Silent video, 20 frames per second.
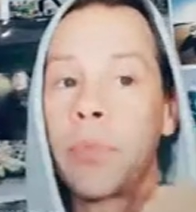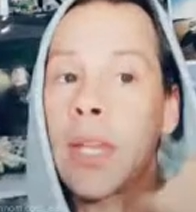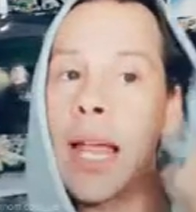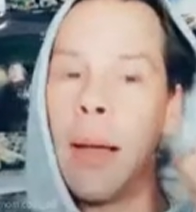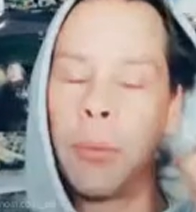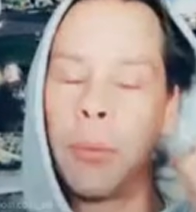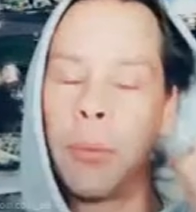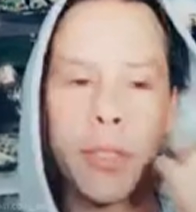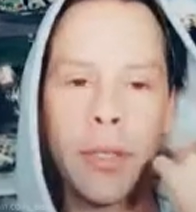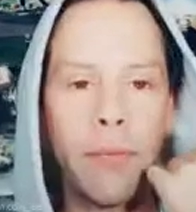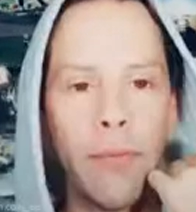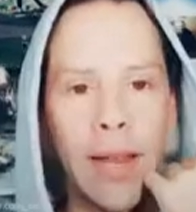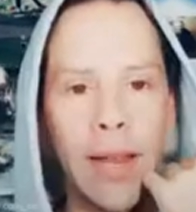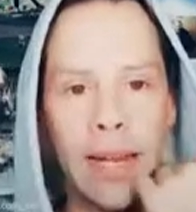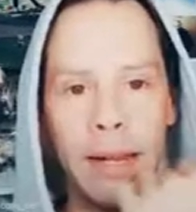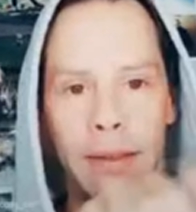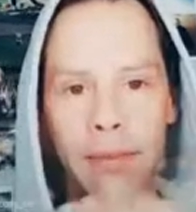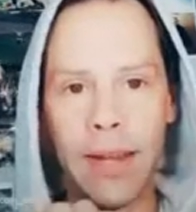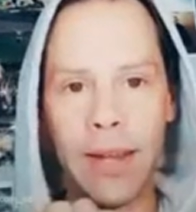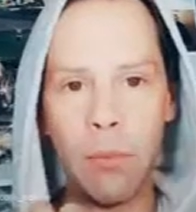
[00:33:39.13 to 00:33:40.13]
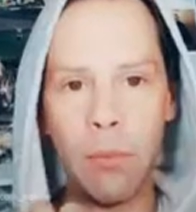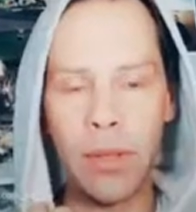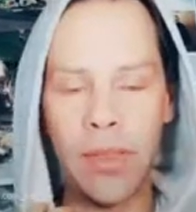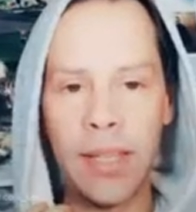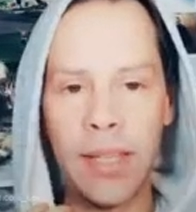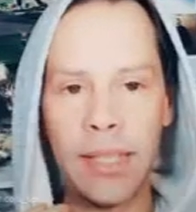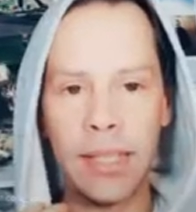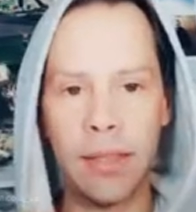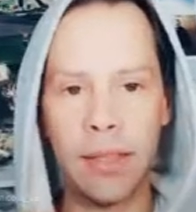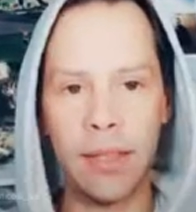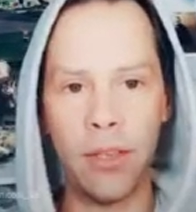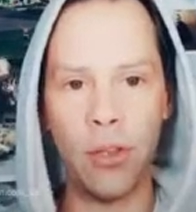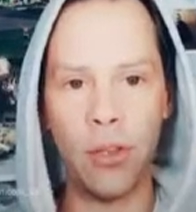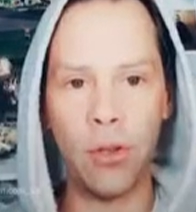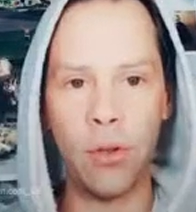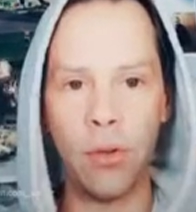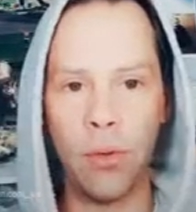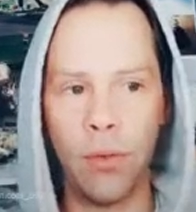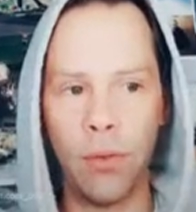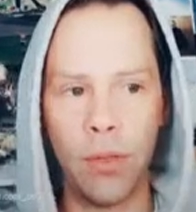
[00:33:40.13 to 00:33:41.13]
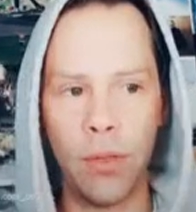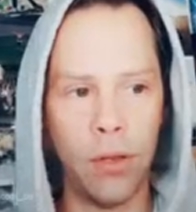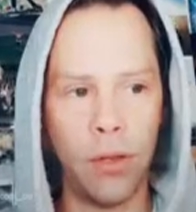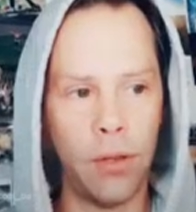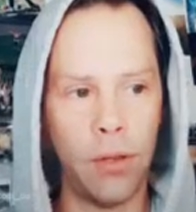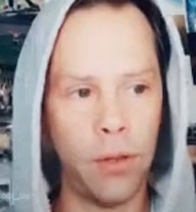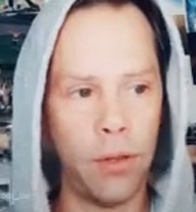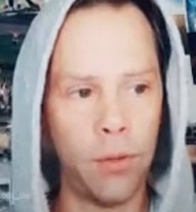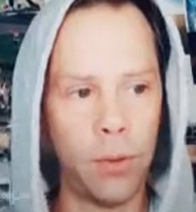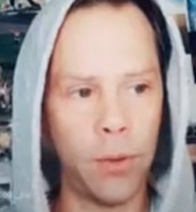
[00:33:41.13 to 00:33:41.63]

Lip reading: I'm also finding if anyone thinks that the new